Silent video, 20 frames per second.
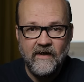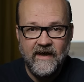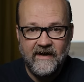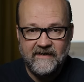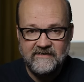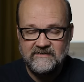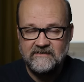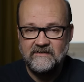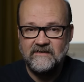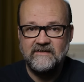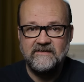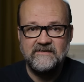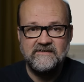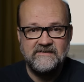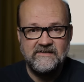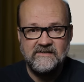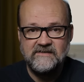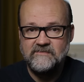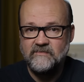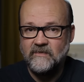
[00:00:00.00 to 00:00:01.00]
excellent
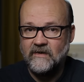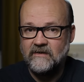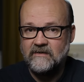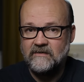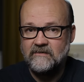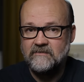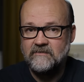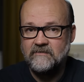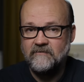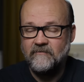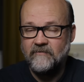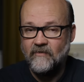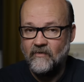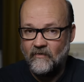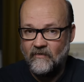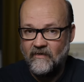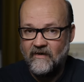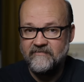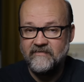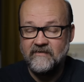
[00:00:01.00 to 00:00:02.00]
this is when you
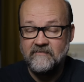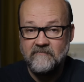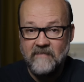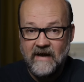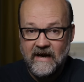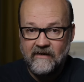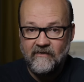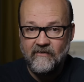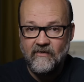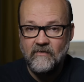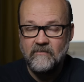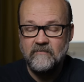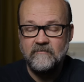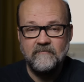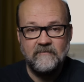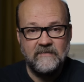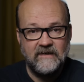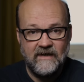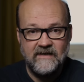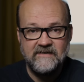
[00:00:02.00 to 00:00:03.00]
photographing macro
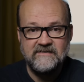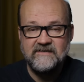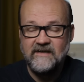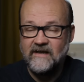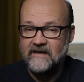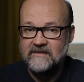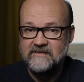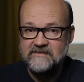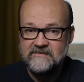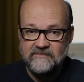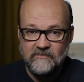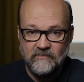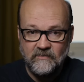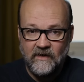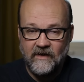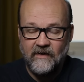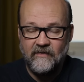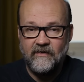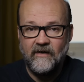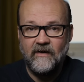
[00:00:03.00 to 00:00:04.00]
yes that is
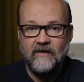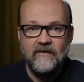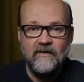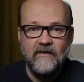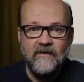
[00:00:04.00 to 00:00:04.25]
one of the